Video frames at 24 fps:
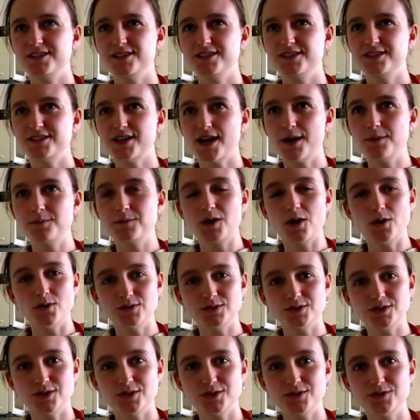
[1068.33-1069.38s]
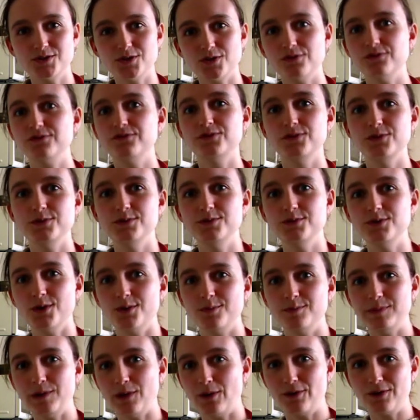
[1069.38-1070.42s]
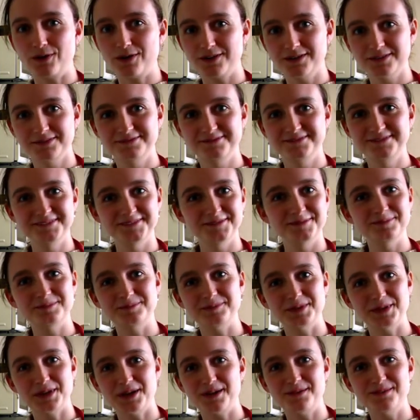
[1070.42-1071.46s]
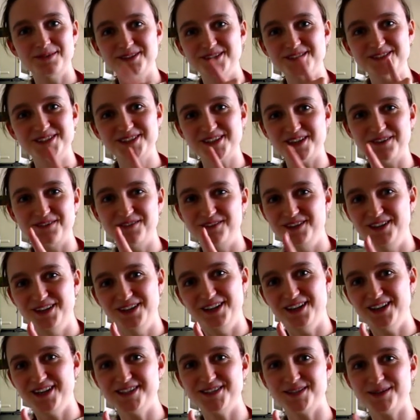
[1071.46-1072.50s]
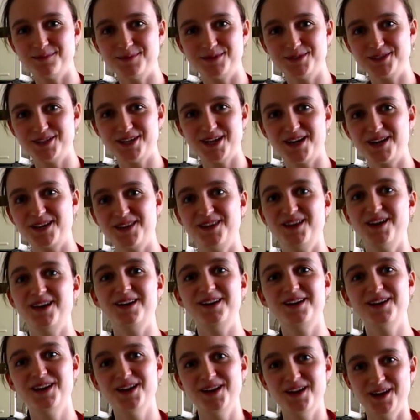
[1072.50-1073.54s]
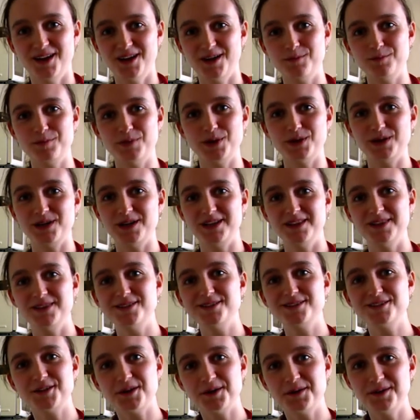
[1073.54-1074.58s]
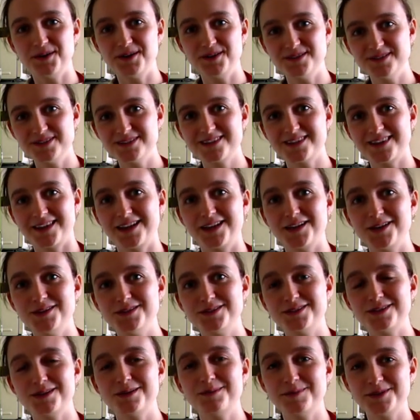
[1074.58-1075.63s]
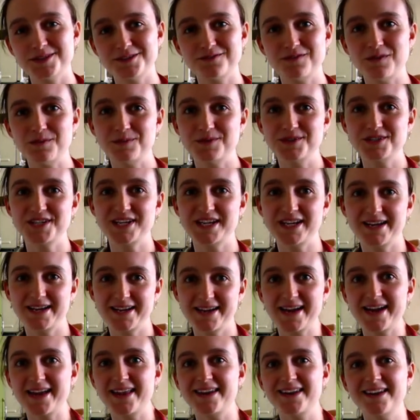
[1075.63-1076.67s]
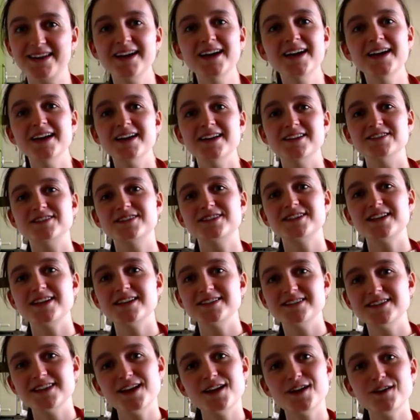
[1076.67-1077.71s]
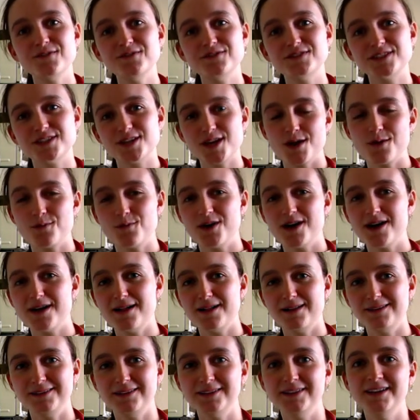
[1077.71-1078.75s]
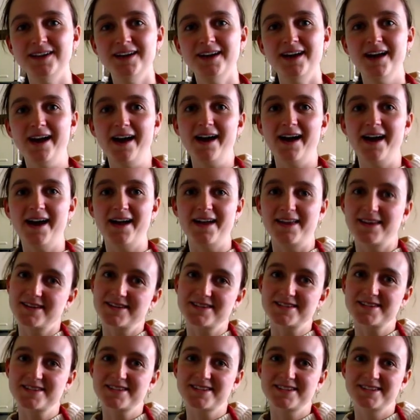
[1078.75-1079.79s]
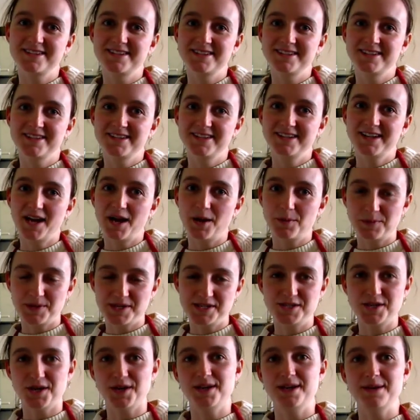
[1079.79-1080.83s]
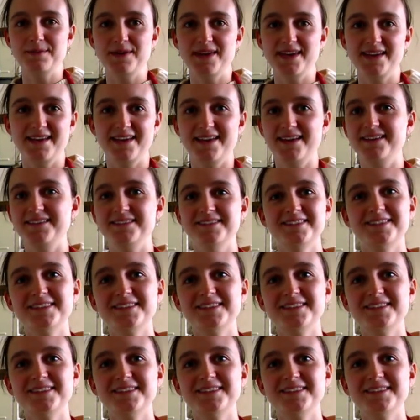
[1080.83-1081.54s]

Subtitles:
jamculture.food.blog, but I will definitely double check that and put it in the show notes. Thank you so much for watching again. Stay safe, stay well, and happy chutney making.